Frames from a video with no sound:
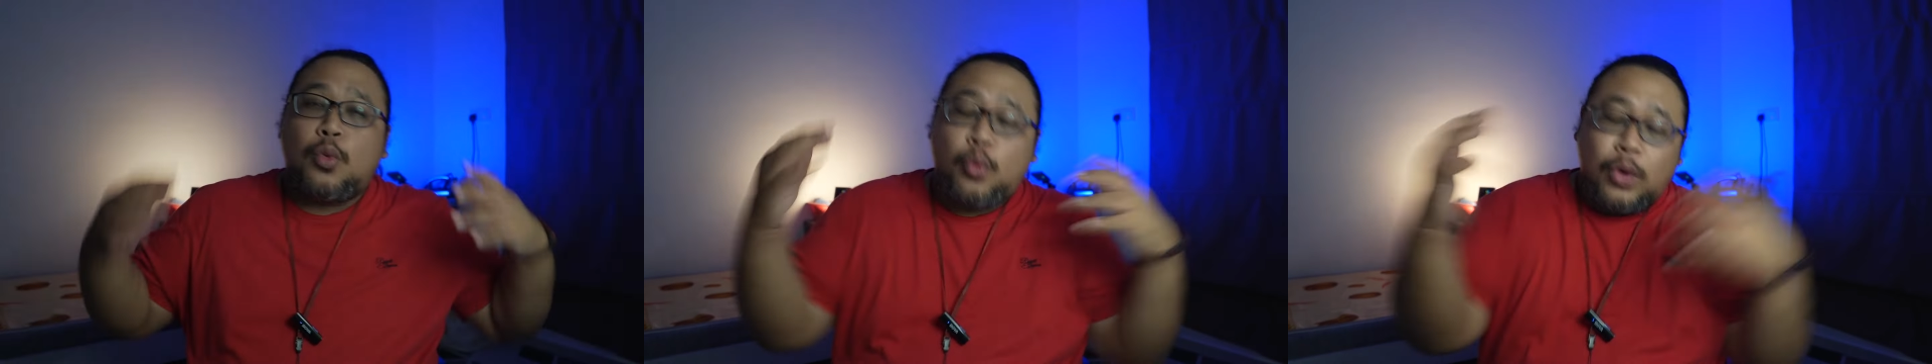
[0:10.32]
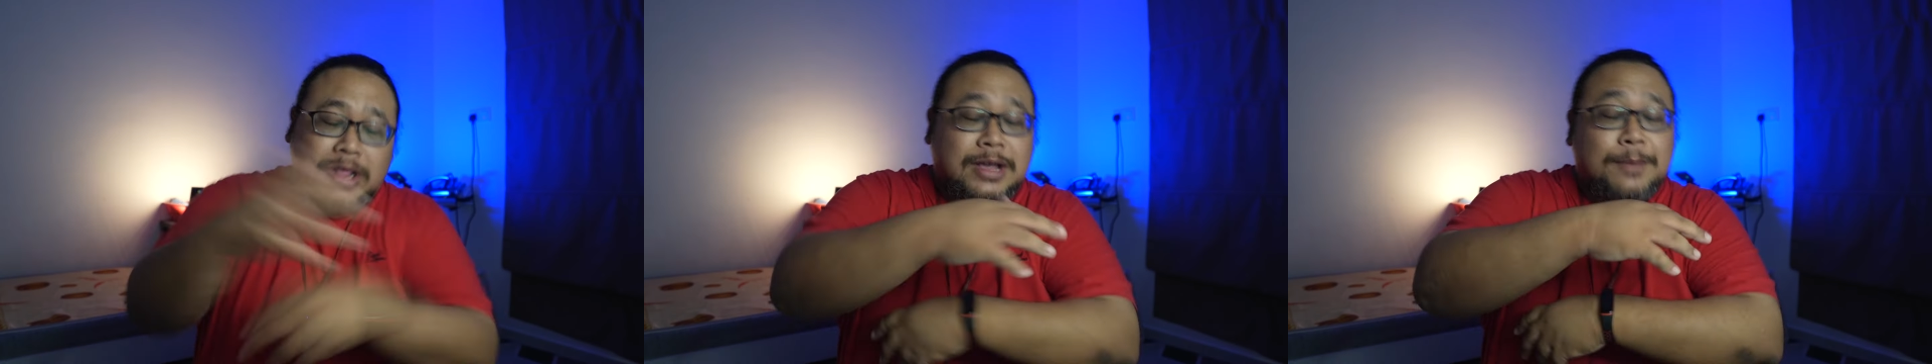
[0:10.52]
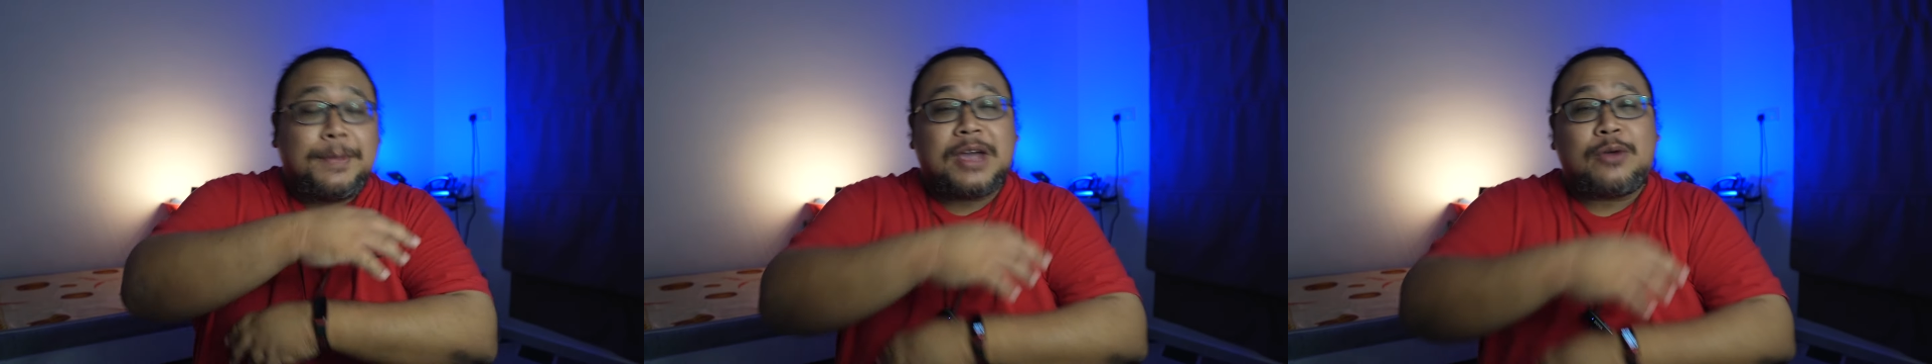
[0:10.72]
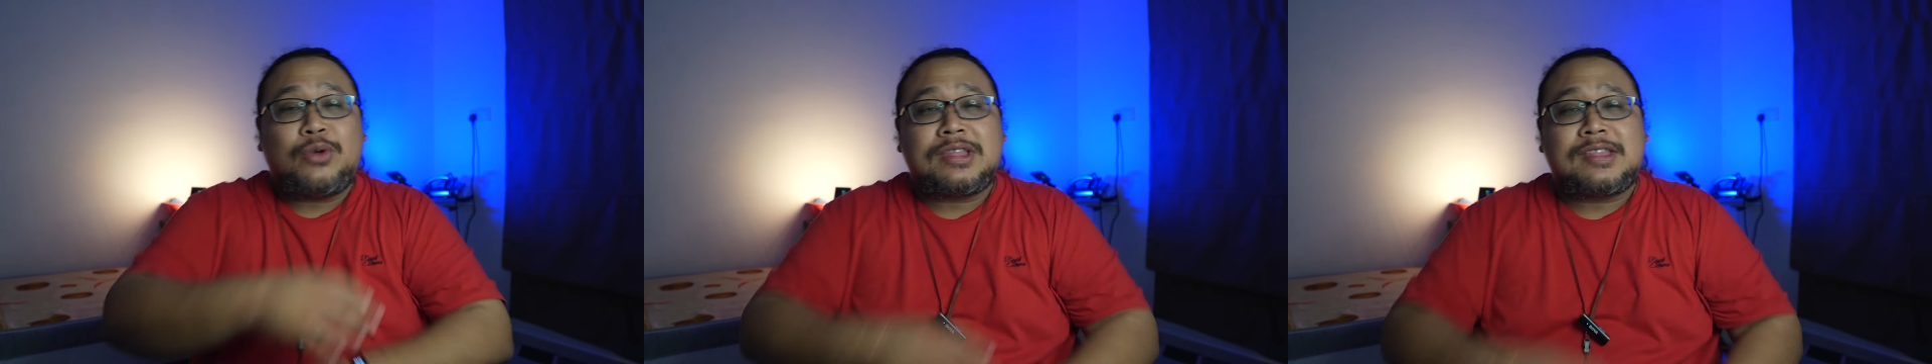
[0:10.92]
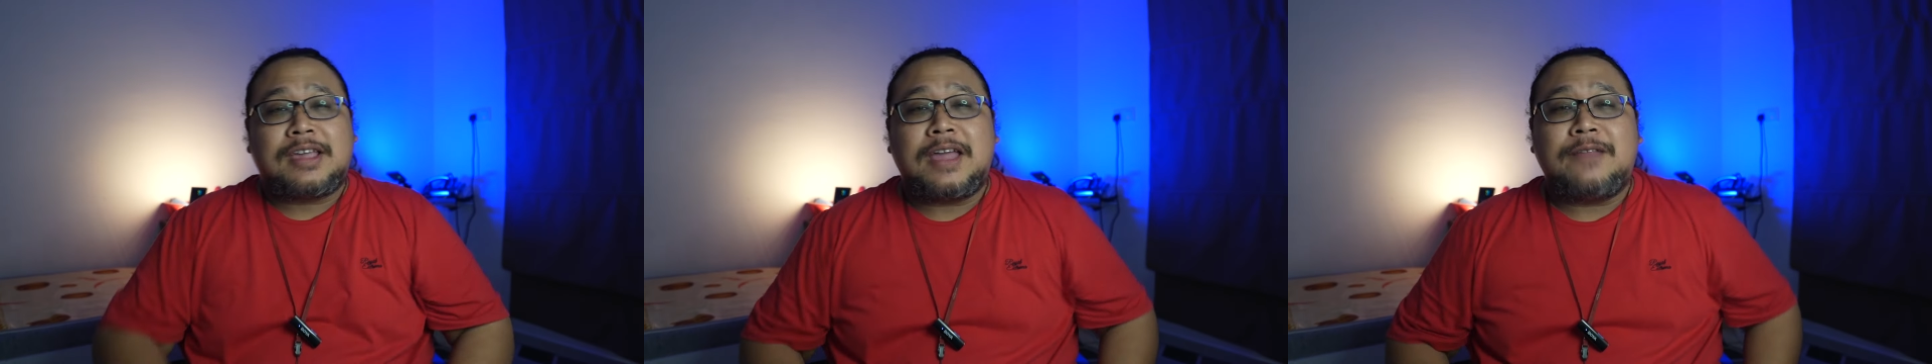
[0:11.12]
Welcome back
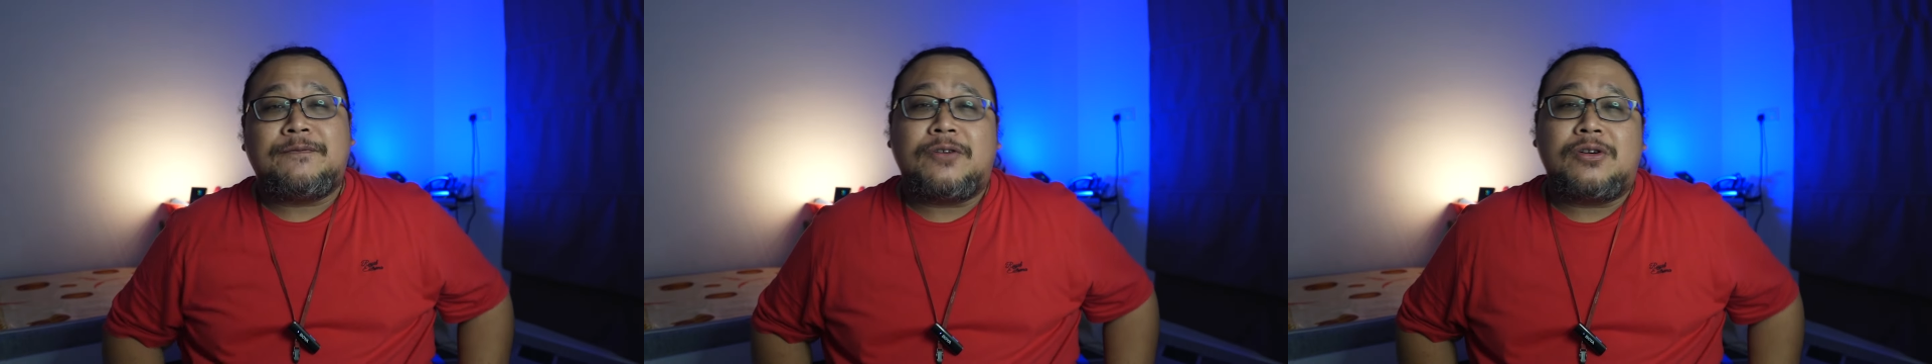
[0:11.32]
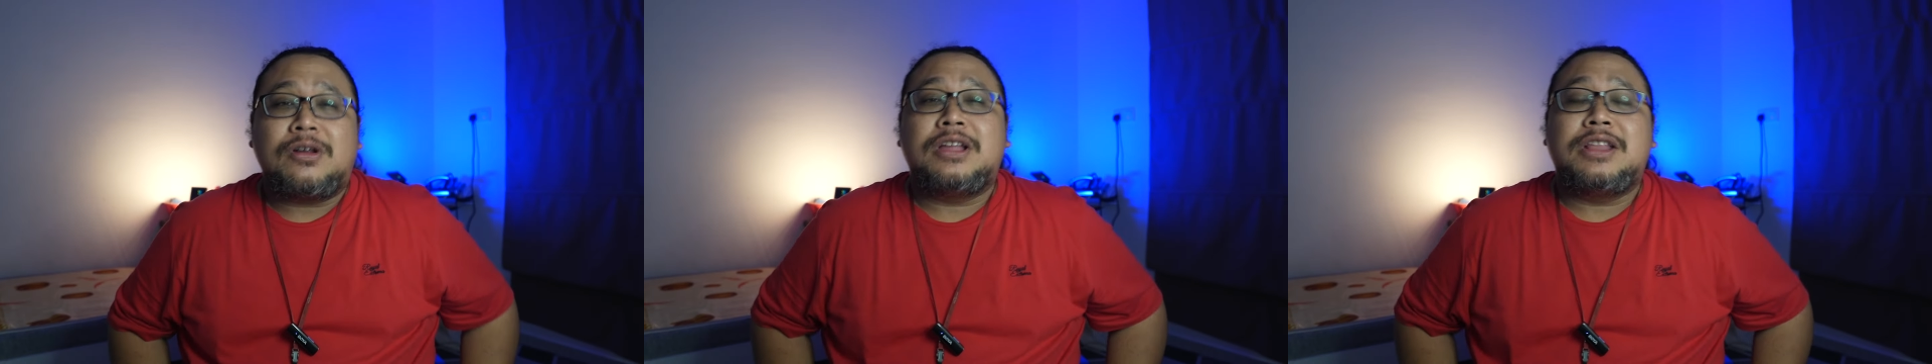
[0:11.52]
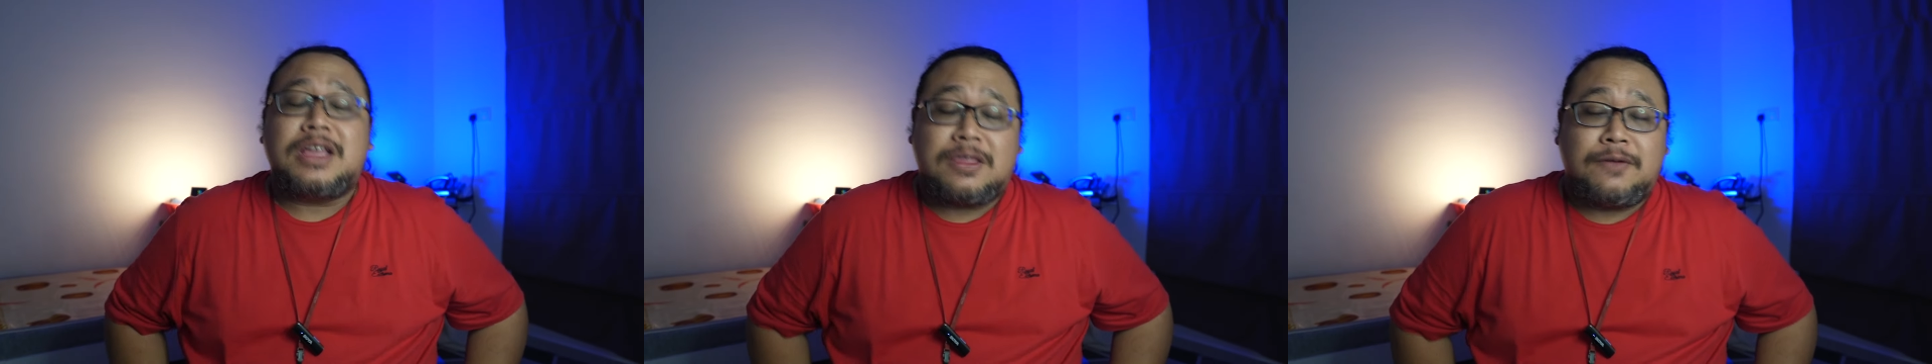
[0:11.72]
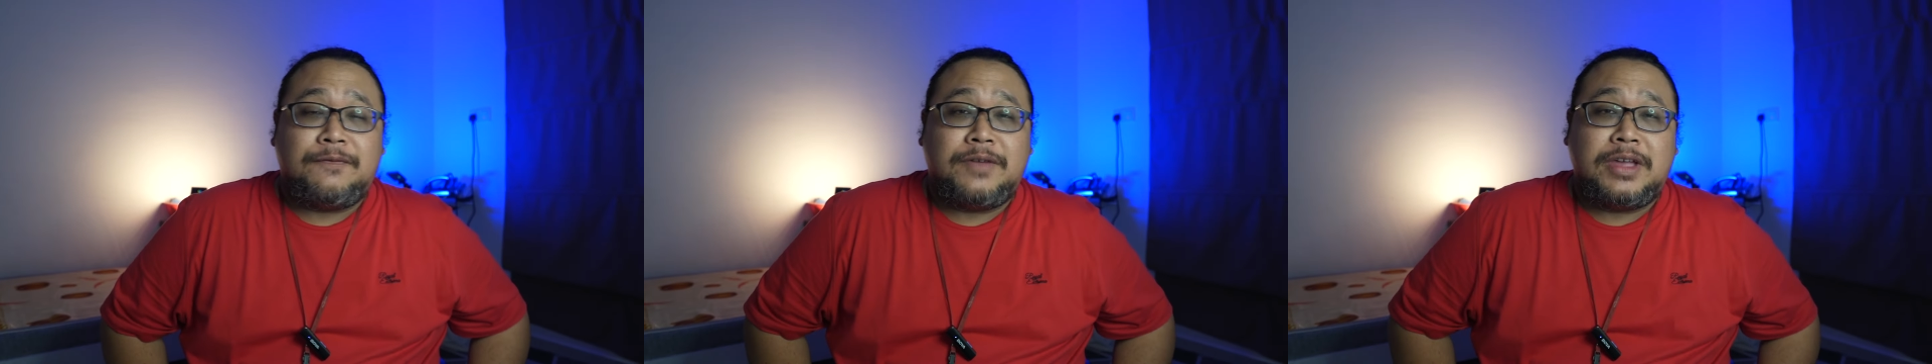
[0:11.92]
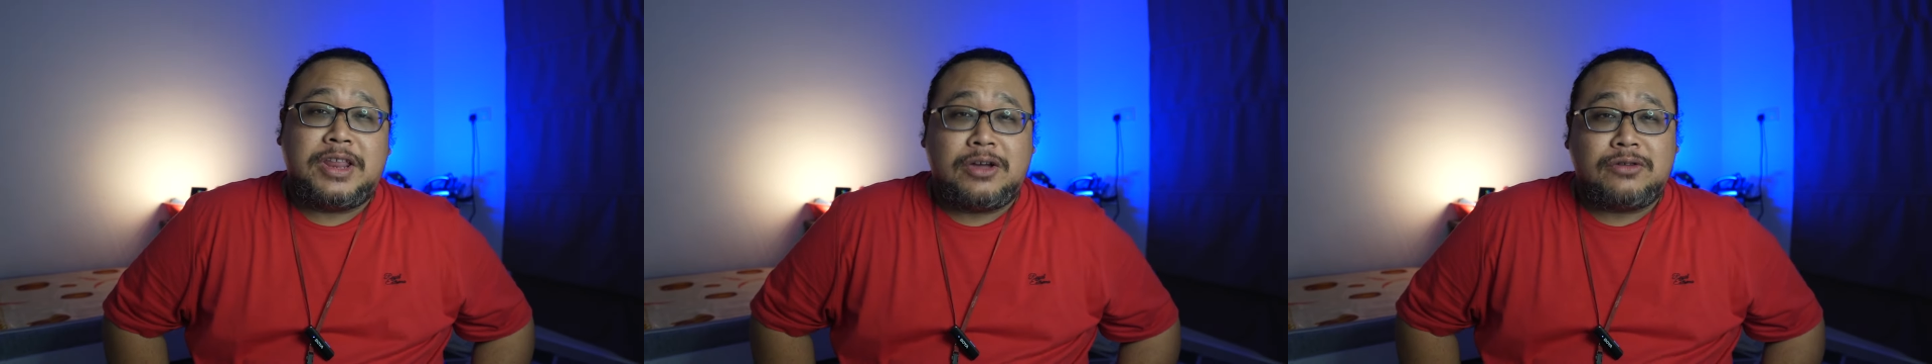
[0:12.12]
once again for another
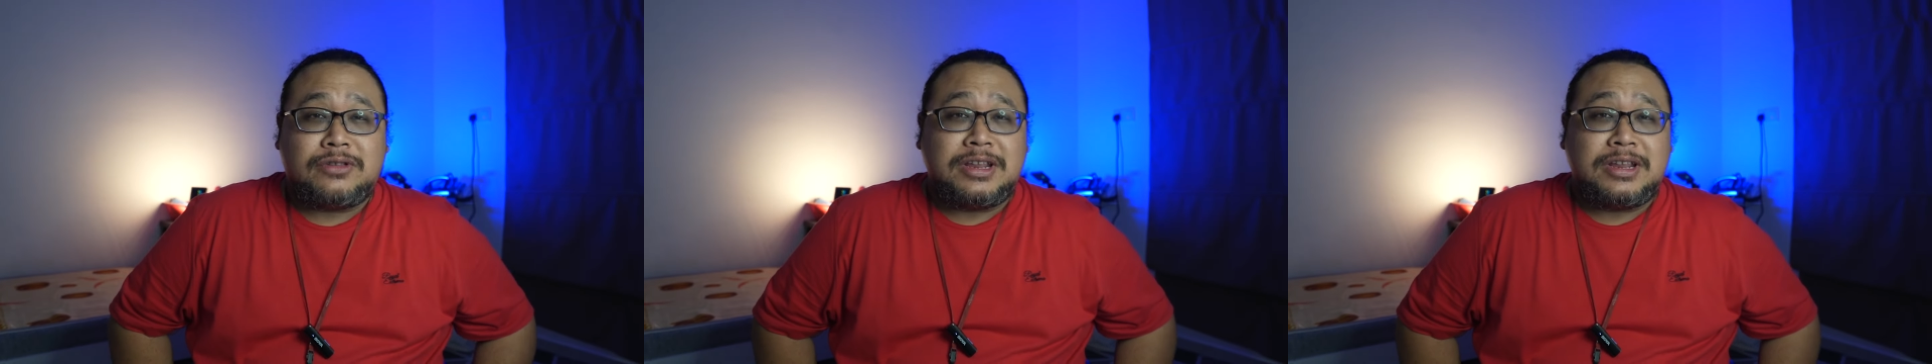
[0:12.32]
video.